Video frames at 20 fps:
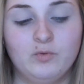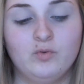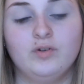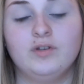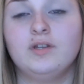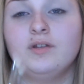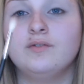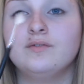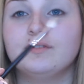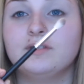going
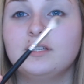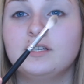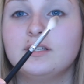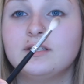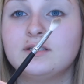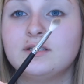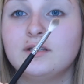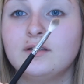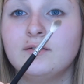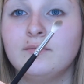to use
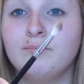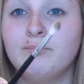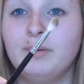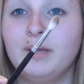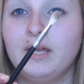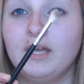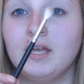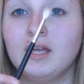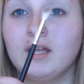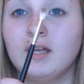this
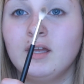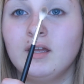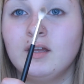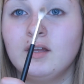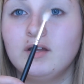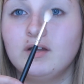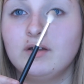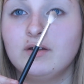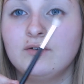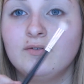big
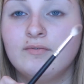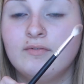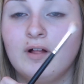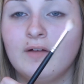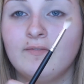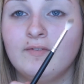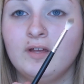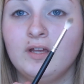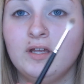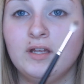
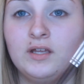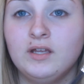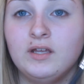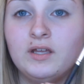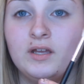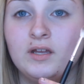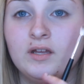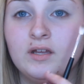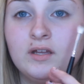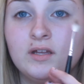
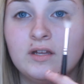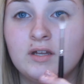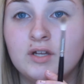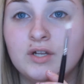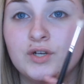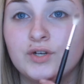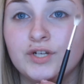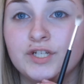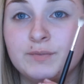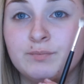fluffy
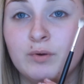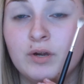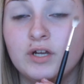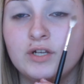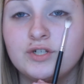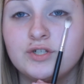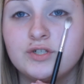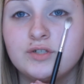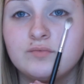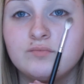crease
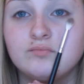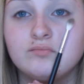brush.